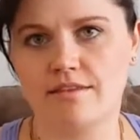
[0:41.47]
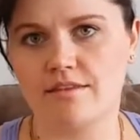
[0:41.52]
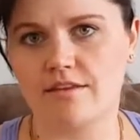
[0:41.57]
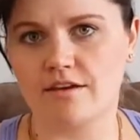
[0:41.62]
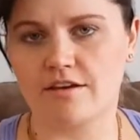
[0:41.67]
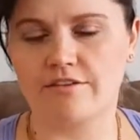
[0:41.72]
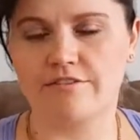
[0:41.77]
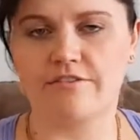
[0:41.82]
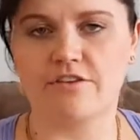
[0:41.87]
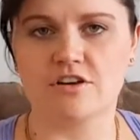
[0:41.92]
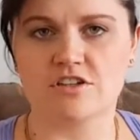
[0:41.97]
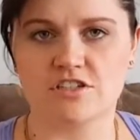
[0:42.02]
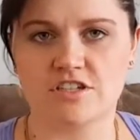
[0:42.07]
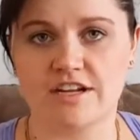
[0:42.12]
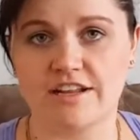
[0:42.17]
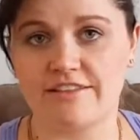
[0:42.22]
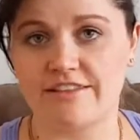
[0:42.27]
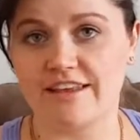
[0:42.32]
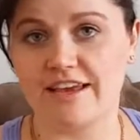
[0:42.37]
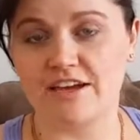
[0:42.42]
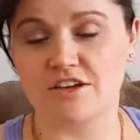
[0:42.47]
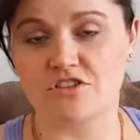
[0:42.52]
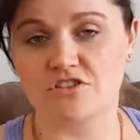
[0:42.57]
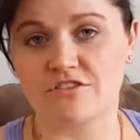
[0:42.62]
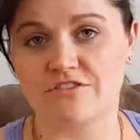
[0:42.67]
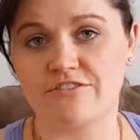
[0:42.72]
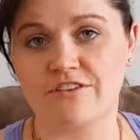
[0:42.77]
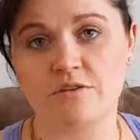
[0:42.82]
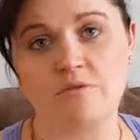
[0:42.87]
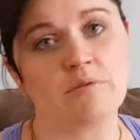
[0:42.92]
the conversion and the
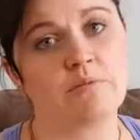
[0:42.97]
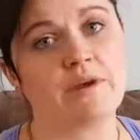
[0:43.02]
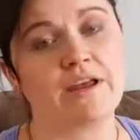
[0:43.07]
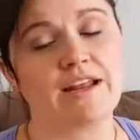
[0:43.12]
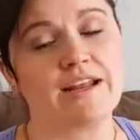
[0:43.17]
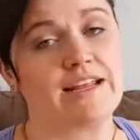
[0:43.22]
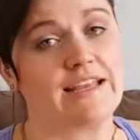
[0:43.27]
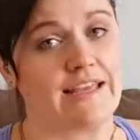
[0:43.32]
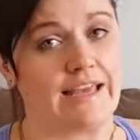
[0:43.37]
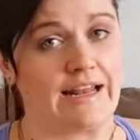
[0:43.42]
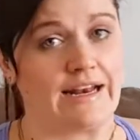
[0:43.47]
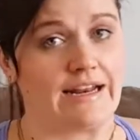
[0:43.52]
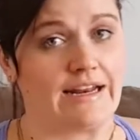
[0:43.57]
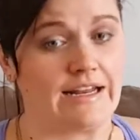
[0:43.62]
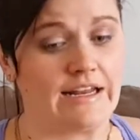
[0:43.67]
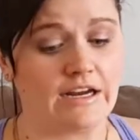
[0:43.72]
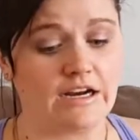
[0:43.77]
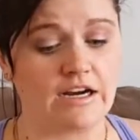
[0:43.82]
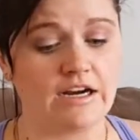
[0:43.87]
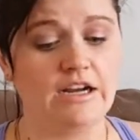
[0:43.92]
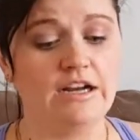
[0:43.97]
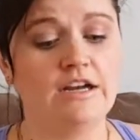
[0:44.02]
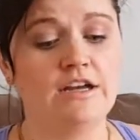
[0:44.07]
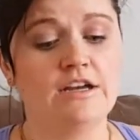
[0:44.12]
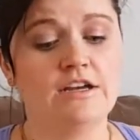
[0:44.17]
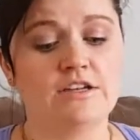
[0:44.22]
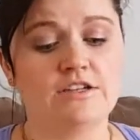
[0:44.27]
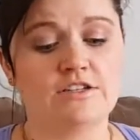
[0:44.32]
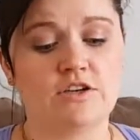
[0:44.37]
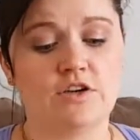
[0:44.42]
extra fee we pay to get it here.
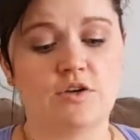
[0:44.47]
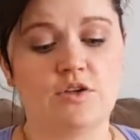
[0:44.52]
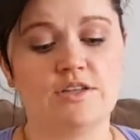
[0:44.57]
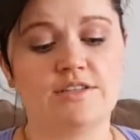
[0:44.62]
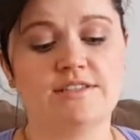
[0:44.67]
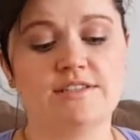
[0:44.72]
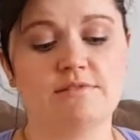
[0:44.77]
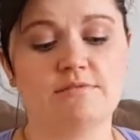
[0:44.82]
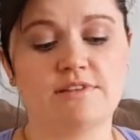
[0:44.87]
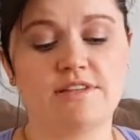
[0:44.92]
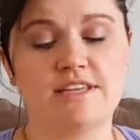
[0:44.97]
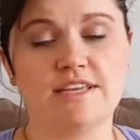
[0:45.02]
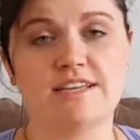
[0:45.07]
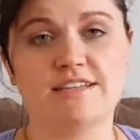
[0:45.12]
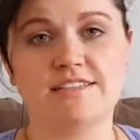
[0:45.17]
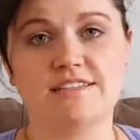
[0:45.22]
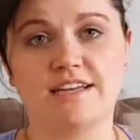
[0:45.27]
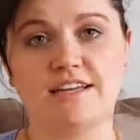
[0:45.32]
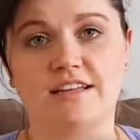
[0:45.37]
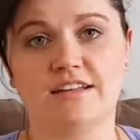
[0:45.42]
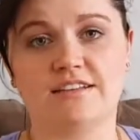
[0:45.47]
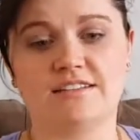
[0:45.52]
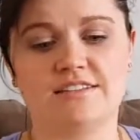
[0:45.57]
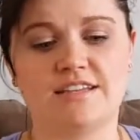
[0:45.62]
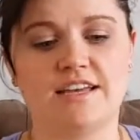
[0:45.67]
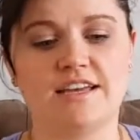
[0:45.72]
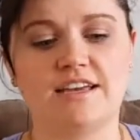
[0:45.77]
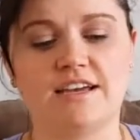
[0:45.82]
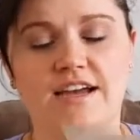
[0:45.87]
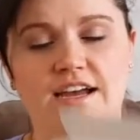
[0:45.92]
So this is what the inside looks
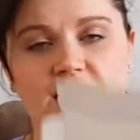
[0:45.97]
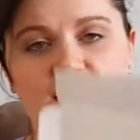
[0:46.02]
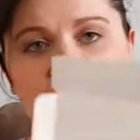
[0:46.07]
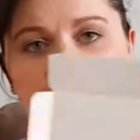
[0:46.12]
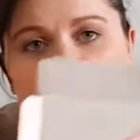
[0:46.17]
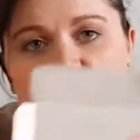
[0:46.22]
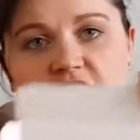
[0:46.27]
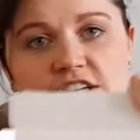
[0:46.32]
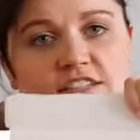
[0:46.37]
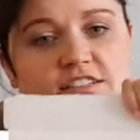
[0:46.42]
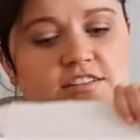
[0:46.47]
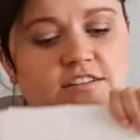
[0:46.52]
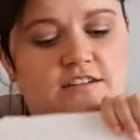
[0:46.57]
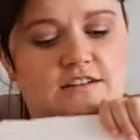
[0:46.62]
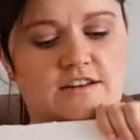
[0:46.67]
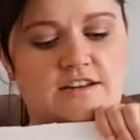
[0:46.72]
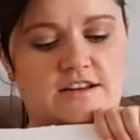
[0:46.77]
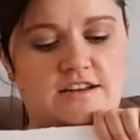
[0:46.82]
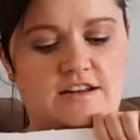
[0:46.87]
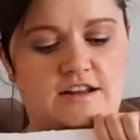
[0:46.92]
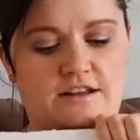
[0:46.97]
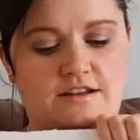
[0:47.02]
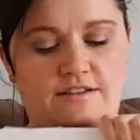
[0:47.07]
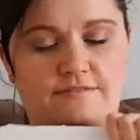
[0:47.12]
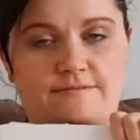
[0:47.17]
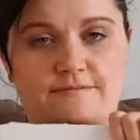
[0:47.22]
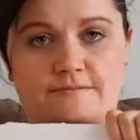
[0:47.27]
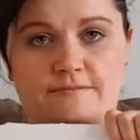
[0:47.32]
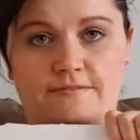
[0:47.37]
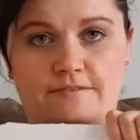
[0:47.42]
like. I just got it
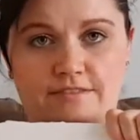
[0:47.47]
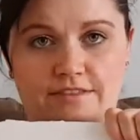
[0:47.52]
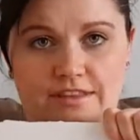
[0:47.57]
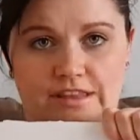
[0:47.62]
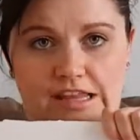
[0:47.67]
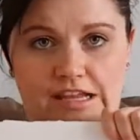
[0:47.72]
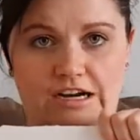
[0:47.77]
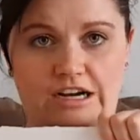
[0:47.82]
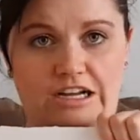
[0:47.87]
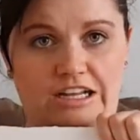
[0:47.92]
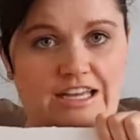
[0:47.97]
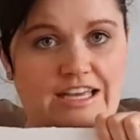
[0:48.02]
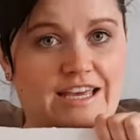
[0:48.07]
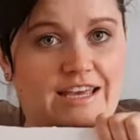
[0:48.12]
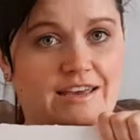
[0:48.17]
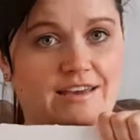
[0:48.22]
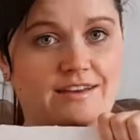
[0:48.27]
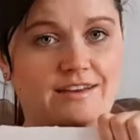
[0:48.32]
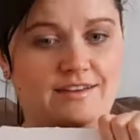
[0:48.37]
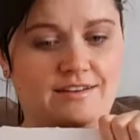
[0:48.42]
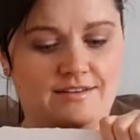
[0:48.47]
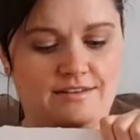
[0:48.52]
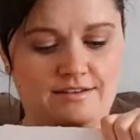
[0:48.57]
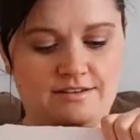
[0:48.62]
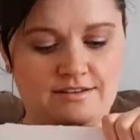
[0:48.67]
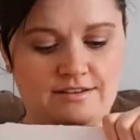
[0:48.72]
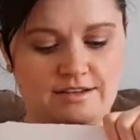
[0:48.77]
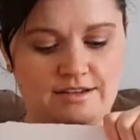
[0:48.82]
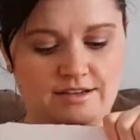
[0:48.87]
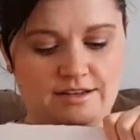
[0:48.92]
literally
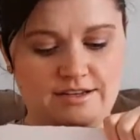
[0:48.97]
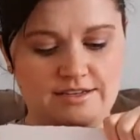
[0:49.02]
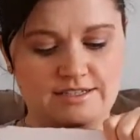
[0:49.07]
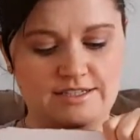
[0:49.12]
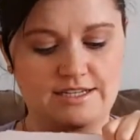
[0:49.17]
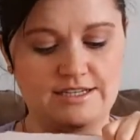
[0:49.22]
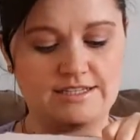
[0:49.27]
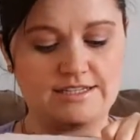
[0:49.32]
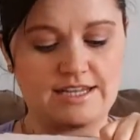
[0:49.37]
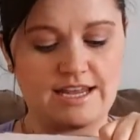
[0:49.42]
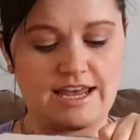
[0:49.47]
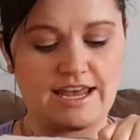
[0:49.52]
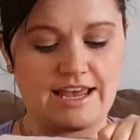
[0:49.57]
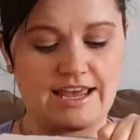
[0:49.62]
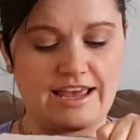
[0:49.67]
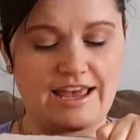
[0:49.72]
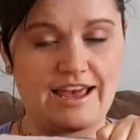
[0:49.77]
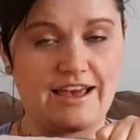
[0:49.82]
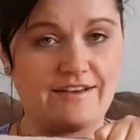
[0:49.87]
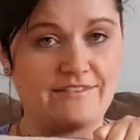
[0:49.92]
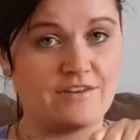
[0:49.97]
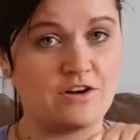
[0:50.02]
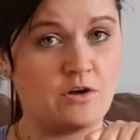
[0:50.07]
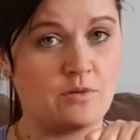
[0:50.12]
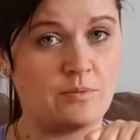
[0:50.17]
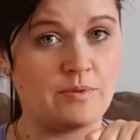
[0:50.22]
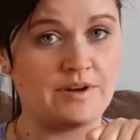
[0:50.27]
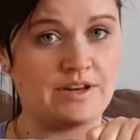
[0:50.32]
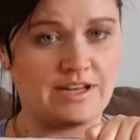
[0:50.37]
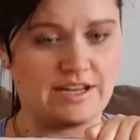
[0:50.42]
today, haven't
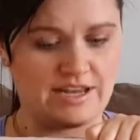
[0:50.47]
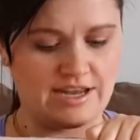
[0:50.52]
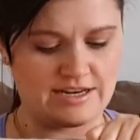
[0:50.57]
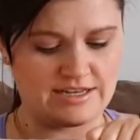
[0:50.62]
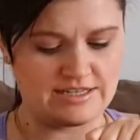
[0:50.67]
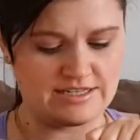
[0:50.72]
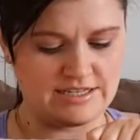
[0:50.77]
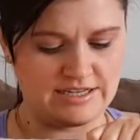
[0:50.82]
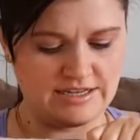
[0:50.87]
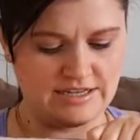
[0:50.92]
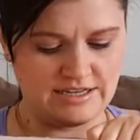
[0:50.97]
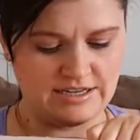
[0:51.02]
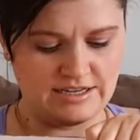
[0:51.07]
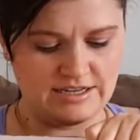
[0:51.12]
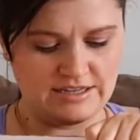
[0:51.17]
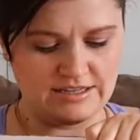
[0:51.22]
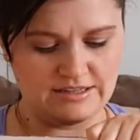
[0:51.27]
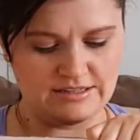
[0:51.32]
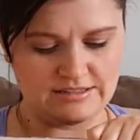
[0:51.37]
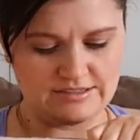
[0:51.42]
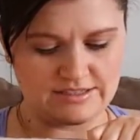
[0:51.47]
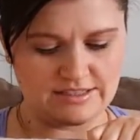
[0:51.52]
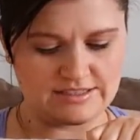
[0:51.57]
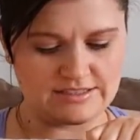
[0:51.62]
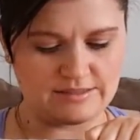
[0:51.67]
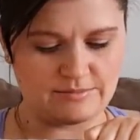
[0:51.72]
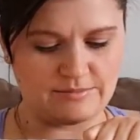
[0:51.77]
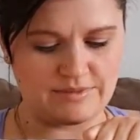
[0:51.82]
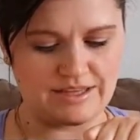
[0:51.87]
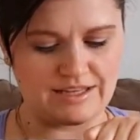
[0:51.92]
opened it yet. Looks
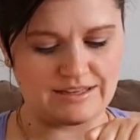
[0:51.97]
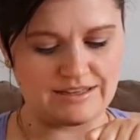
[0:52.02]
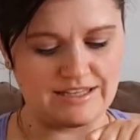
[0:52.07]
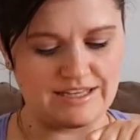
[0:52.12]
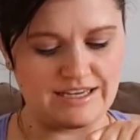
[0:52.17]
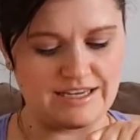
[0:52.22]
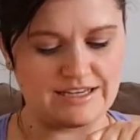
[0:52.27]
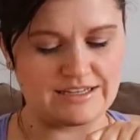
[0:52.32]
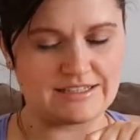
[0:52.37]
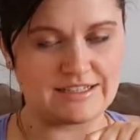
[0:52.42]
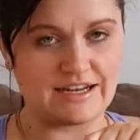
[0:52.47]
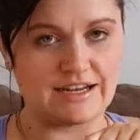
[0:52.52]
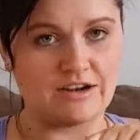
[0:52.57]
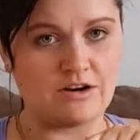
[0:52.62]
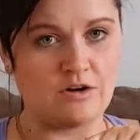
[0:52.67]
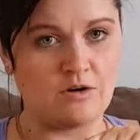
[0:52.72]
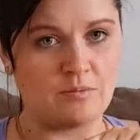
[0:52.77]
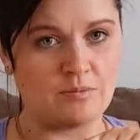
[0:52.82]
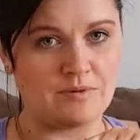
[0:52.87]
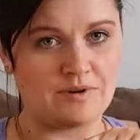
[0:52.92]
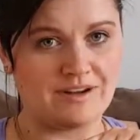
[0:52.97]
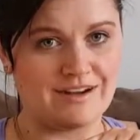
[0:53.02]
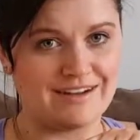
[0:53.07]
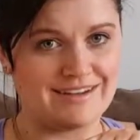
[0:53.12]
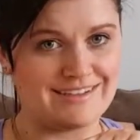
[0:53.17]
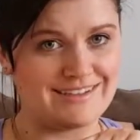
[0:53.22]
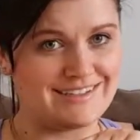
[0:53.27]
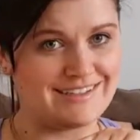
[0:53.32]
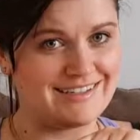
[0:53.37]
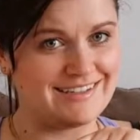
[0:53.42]
like something leaked. I hope
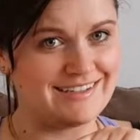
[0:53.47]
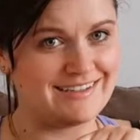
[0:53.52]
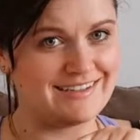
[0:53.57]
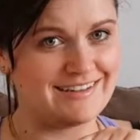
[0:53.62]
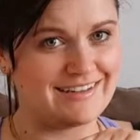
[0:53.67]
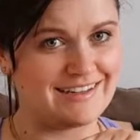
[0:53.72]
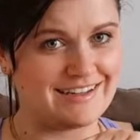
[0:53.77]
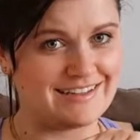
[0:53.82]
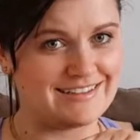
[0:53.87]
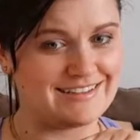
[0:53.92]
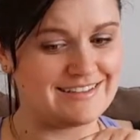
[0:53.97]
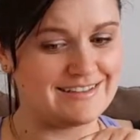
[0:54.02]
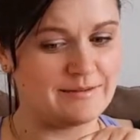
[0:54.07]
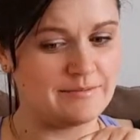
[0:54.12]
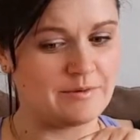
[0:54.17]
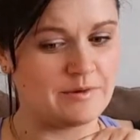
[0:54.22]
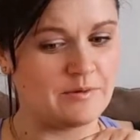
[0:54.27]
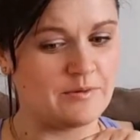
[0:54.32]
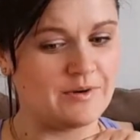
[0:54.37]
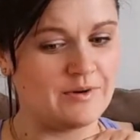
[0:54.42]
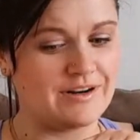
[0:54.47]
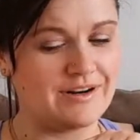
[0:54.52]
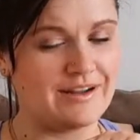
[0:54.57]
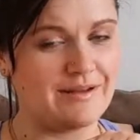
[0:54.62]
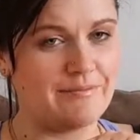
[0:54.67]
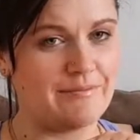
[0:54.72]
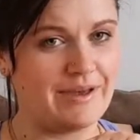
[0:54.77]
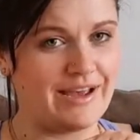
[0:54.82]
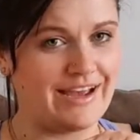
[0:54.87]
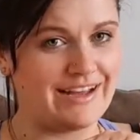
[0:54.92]
not. That's number one,
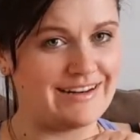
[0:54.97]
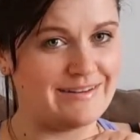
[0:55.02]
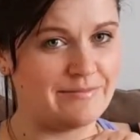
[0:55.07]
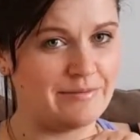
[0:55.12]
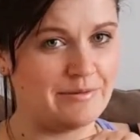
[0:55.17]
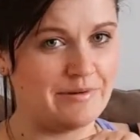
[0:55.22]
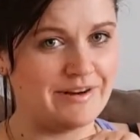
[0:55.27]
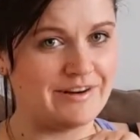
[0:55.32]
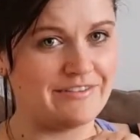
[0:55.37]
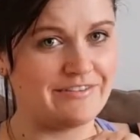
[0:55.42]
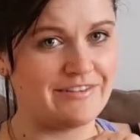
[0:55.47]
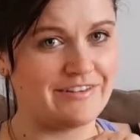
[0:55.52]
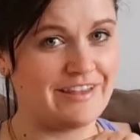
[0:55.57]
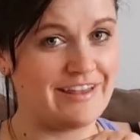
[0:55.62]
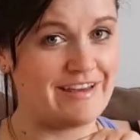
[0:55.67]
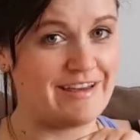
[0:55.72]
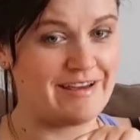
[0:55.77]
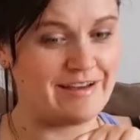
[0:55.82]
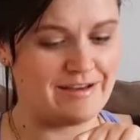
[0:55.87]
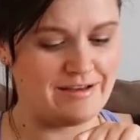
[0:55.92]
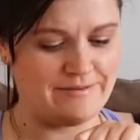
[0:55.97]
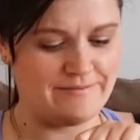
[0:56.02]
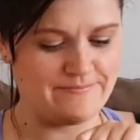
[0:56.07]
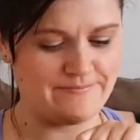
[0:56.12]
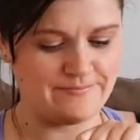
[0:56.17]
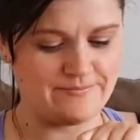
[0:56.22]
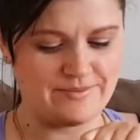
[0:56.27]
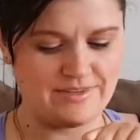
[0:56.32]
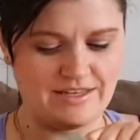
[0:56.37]
a bad point for them.